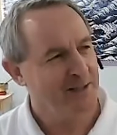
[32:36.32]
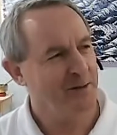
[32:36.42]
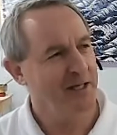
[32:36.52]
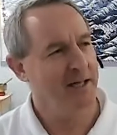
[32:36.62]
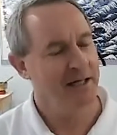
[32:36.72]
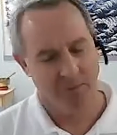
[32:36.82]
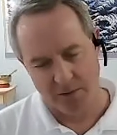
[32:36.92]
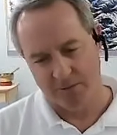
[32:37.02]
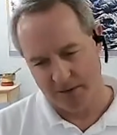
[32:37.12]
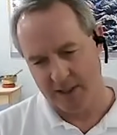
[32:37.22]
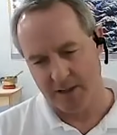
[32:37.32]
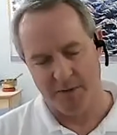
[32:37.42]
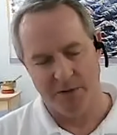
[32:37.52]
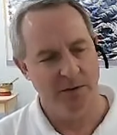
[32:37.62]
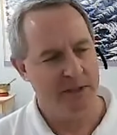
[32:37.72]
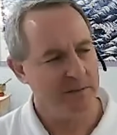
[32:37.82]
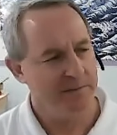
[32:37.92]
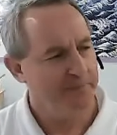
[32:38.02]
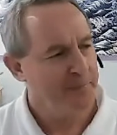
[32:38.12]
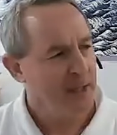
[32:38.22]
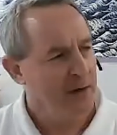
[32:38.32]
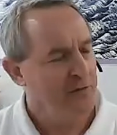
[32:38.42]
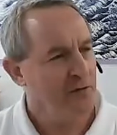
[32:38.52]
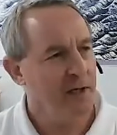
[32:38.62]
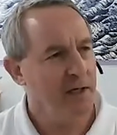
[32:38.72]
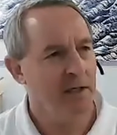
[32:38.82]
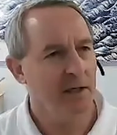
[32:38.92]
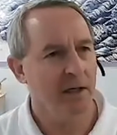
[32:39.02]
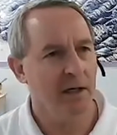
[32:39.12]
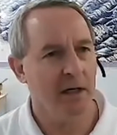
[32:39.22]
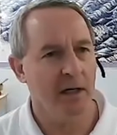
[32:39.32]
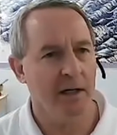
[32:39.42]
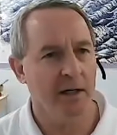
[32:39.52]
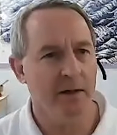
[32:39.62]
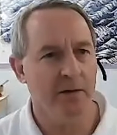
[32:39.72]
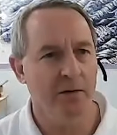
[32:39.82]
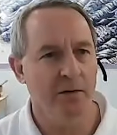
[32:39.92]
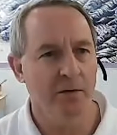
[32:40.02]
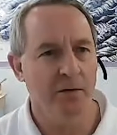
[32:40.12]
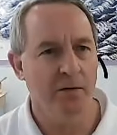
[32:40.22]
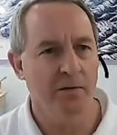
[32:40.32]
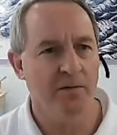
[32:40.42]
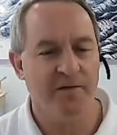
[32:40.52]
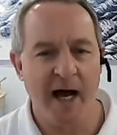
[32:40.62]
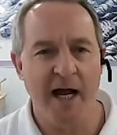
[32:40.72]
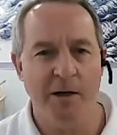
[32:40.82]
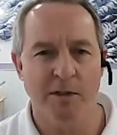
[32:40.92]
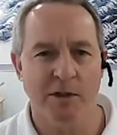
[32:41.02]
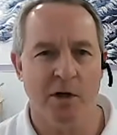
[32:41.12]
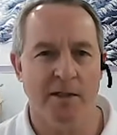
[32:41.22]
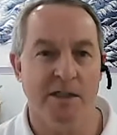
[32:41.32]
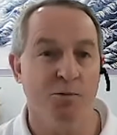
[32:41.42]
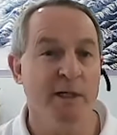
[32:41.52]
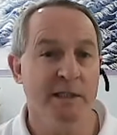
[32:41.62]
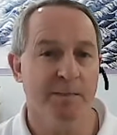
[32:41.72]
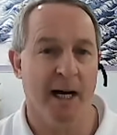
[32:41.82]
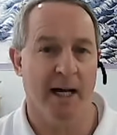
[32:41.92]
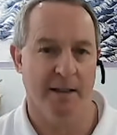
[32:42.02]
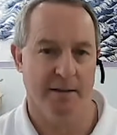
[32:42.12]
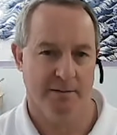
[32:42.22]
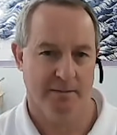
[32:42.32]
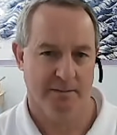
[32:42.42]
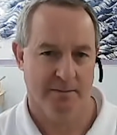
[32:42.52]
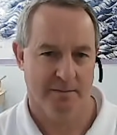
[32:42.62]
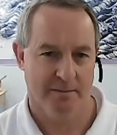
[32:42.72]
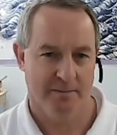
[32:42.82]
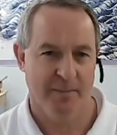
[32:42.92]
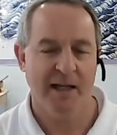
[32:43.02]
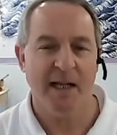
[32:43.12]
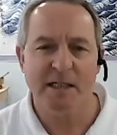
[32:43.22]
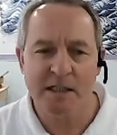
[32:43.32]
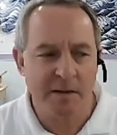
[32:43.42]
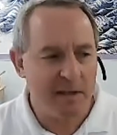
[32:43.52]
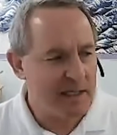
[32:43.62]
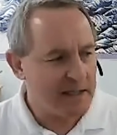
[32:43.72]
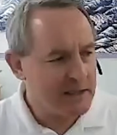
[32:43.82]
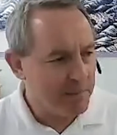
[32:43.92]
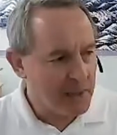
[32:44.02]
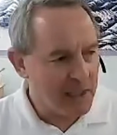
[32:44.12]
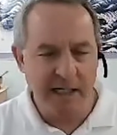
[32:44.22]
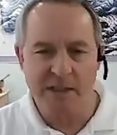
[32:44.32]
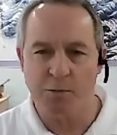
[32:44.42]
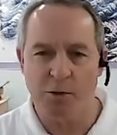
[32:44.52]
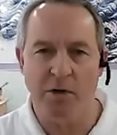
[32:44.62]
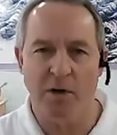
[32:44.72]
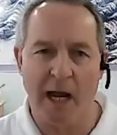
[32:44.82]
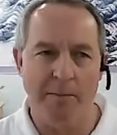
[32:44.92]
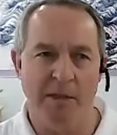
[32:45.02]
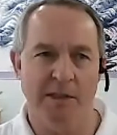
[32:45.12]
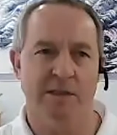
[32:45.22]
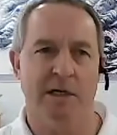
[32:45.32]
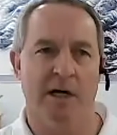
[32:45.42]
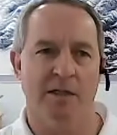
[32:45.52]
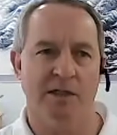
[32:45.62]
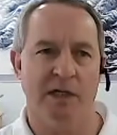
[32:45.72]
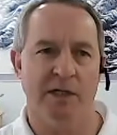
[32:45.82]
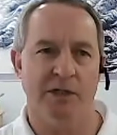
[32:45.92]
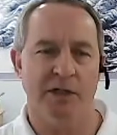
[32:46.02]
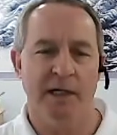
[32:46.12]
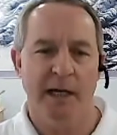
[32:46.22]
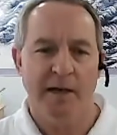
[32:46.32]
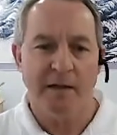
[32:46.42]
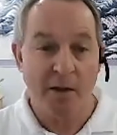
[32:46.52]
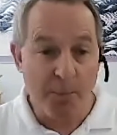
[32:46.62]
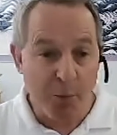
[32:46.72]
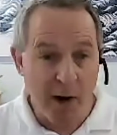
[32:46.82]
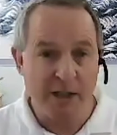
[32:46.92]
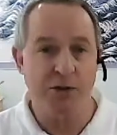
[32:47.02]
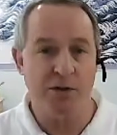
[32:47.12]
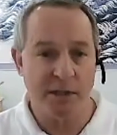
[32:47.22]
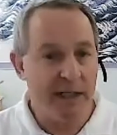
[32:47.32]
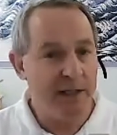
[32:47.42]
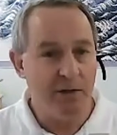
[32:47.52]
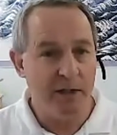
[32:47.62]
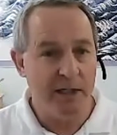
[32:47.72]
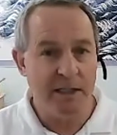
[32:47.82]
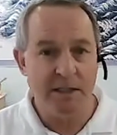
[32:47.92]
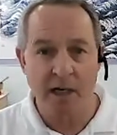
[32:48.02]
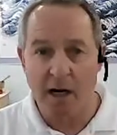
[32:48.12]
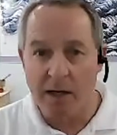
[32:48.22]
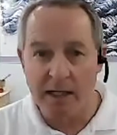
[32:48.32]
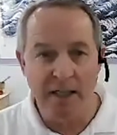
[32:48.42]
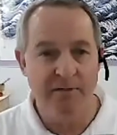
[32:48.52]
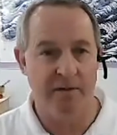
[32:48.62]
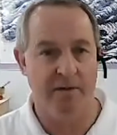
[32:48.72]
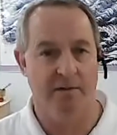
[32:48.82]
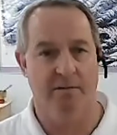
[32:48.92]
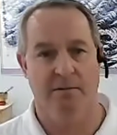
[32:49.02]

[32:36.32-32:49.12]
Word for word: so that, and we'll, we'll get up and do this, so that uh, you find what's called the sweet spot. And that's a, that's the place where your alignments are such that the pressures in your knees are even.